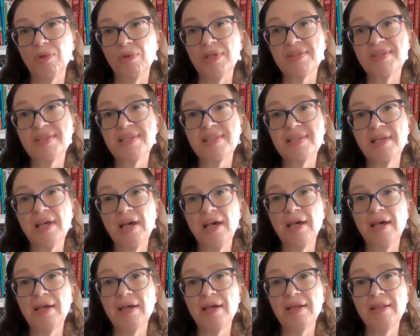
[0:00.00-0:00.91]
will
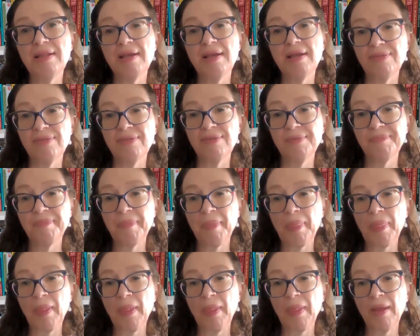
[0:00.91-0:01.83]
say that
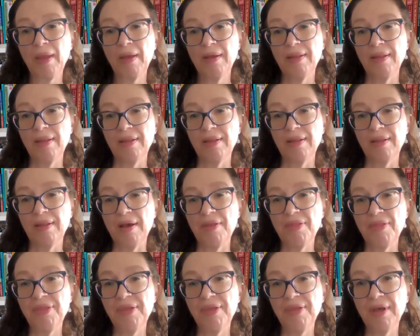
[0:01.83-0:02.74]
I
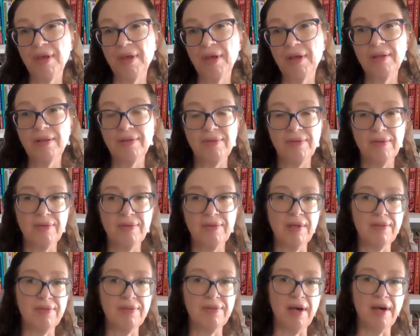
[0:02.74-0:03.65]
think
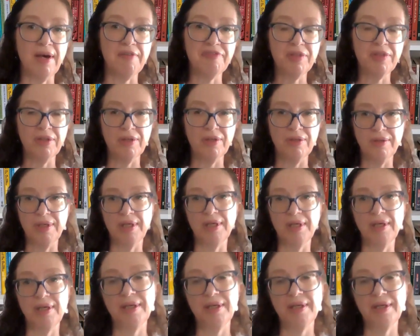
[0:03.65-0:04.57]
that after
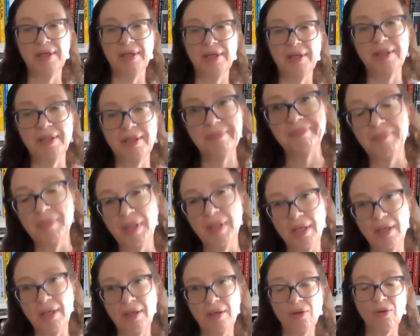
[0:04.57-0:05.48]

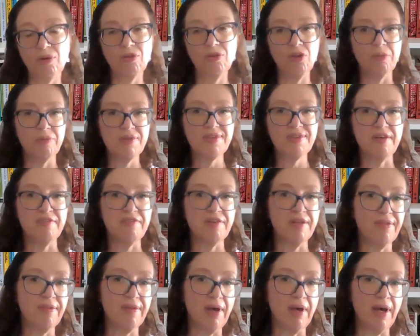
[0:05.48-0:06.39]
October
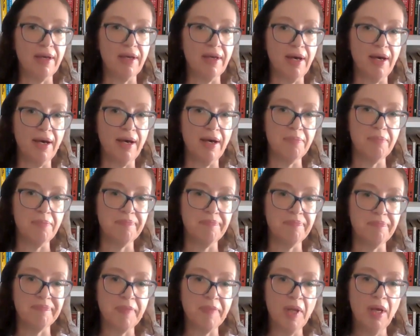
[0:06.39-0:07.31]
7th,
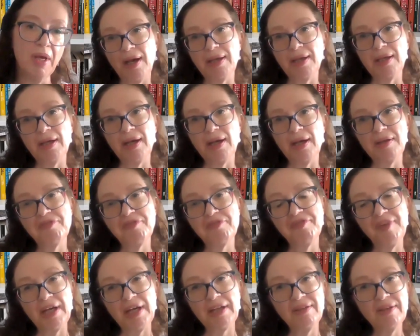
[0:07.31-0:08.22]
I
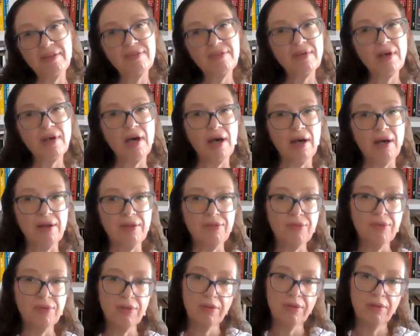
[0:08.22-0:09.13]
find it
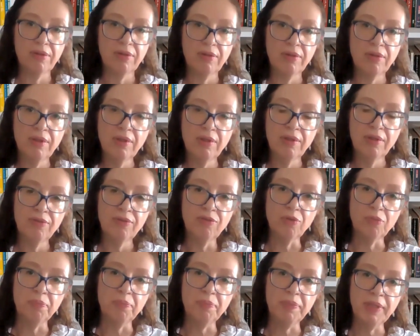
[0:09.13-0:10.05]
hard
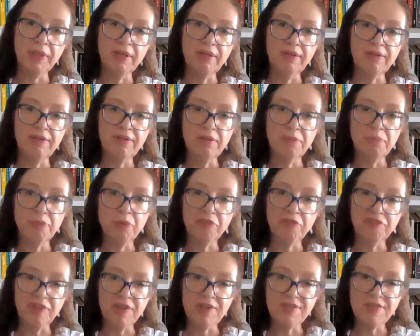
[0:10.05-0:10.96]
to be in the
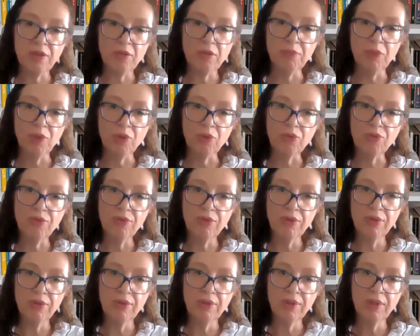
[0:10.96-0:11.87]
professor
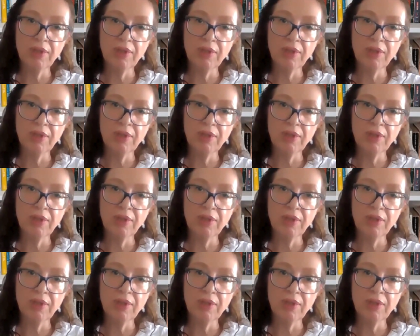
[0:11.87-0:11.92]
mode,